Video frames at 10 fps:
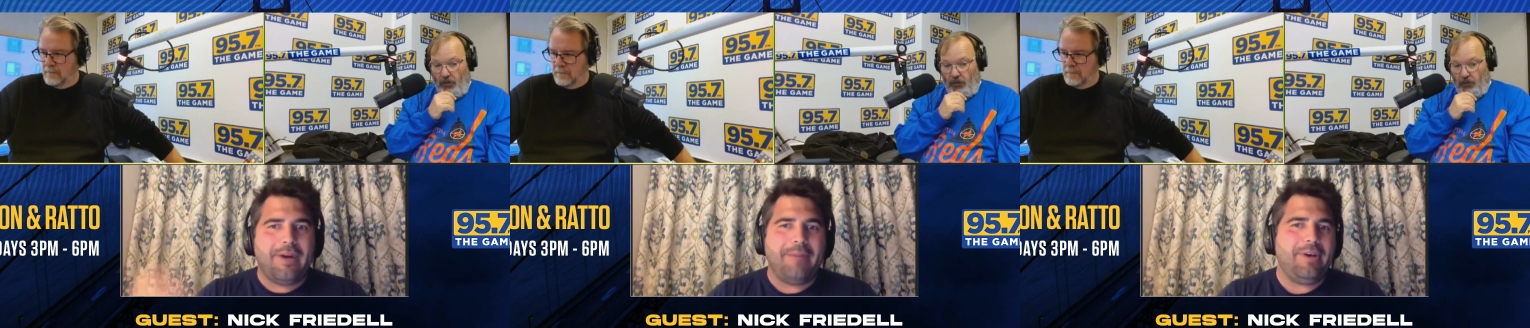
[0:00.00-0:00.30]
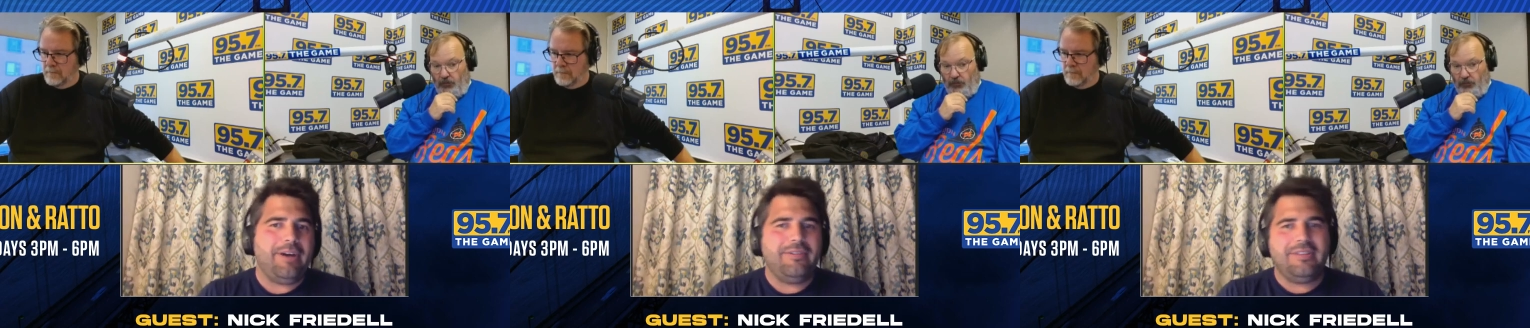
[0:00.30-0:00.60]

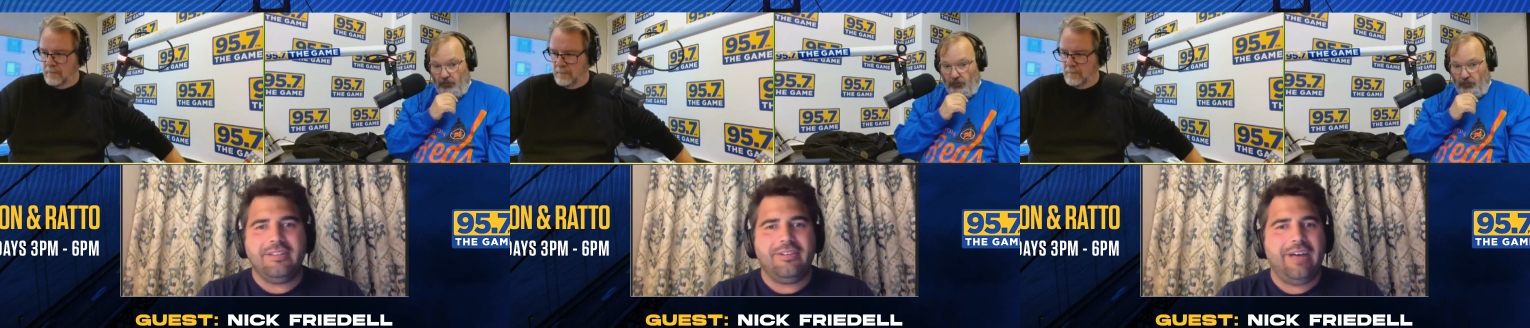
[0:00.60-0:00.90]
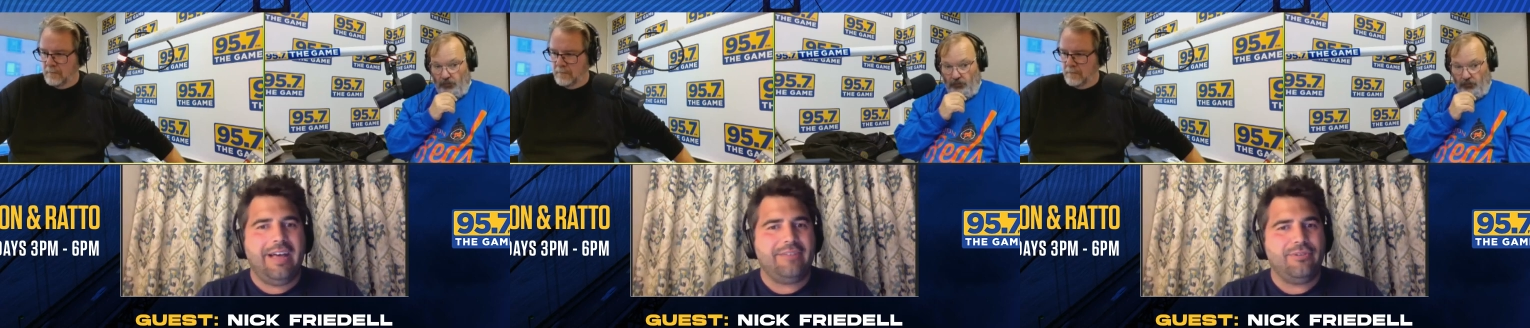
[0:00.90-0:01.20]
Speaker 1: pop out in
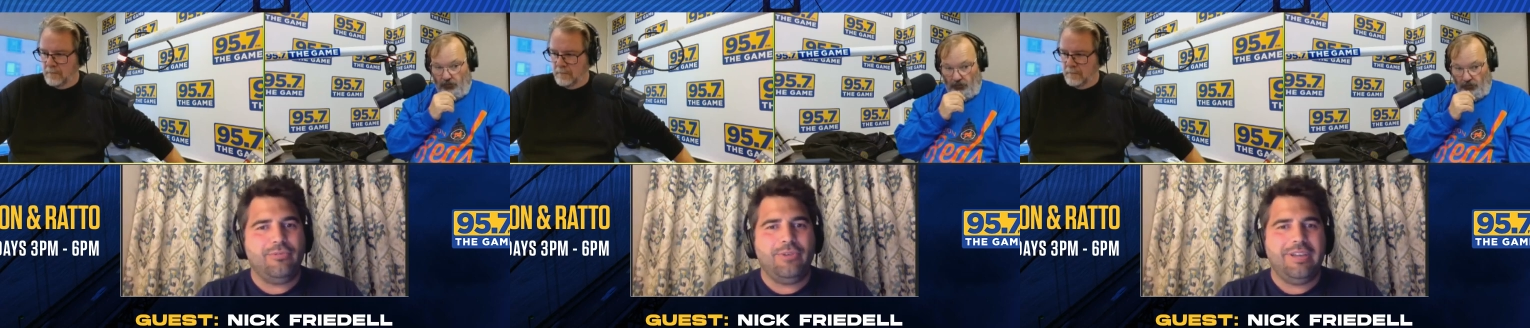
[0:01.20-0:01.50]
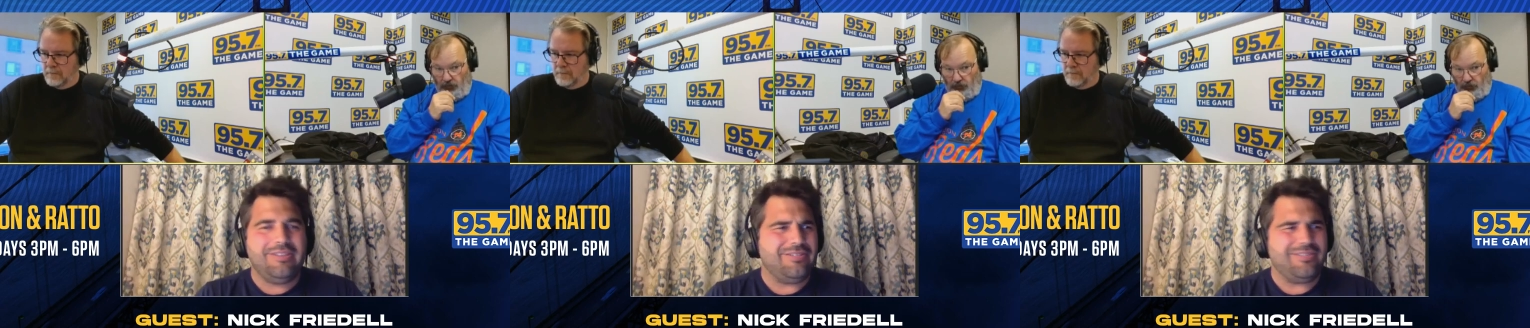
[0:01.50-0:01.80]
the last few
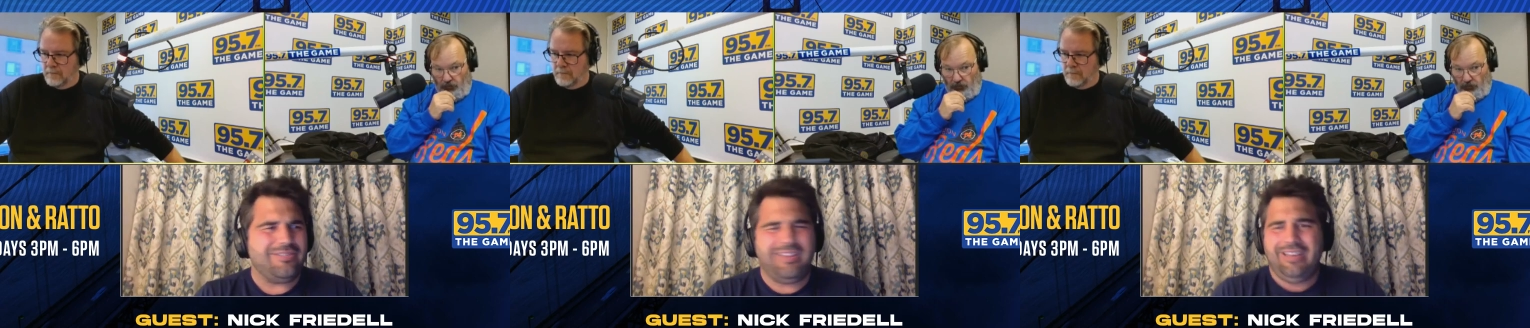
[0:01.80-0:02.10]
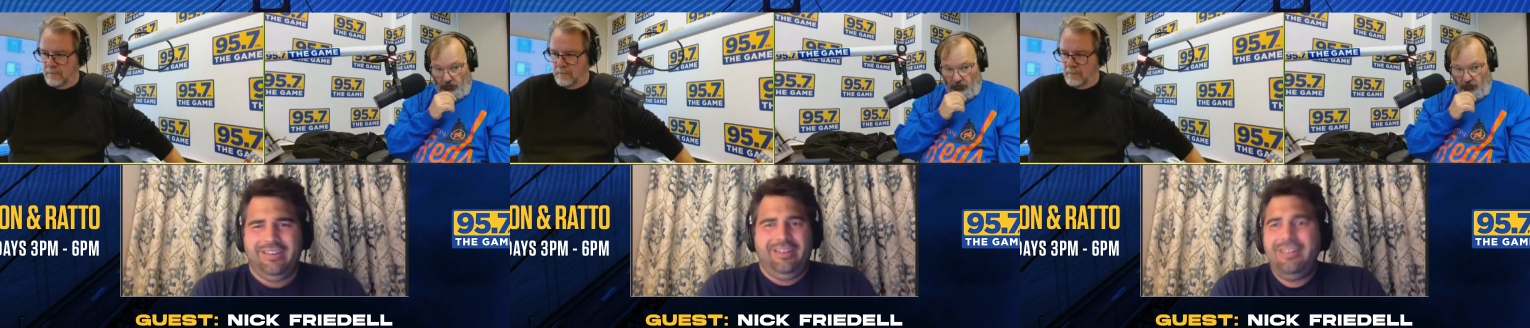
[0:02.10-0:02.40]
weeks, and you're
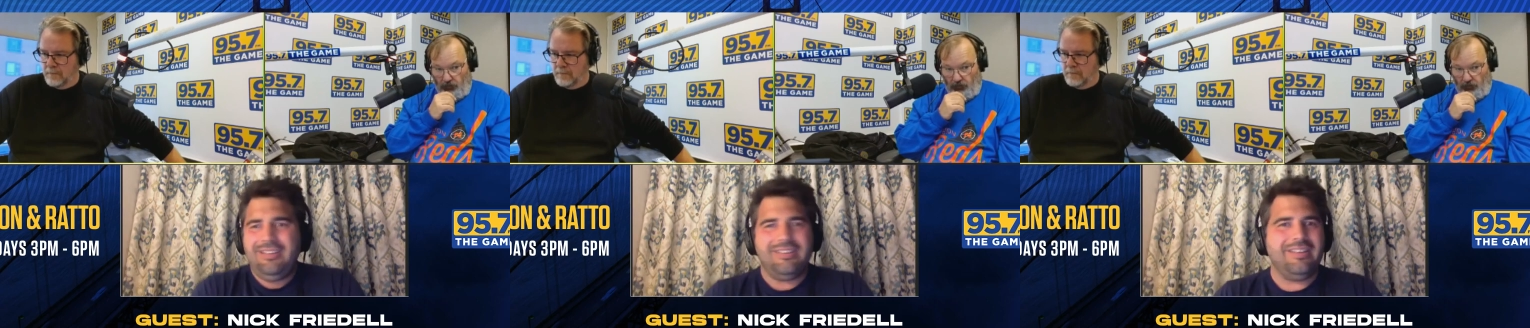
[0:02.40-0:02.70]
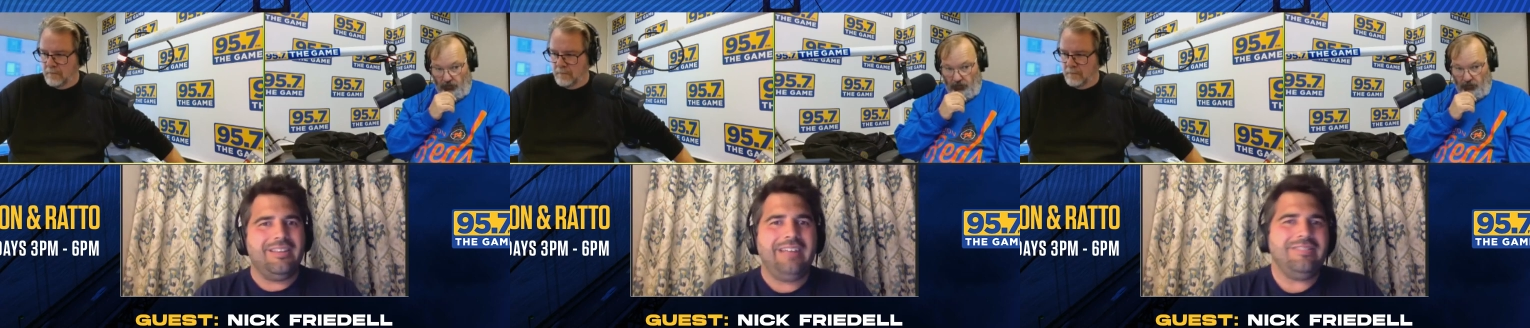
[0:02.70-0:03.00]
like, huh,
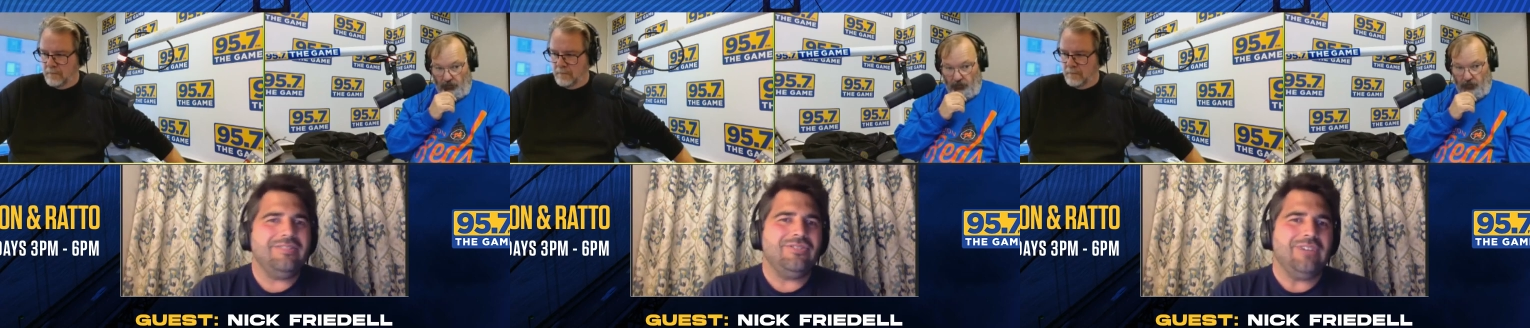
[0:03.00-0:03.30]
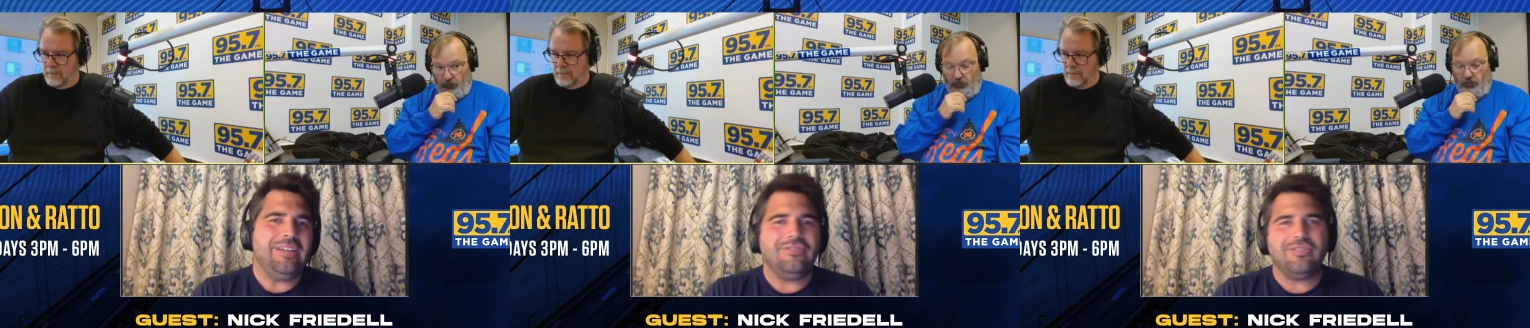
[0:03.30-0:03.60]
uh, that's a change.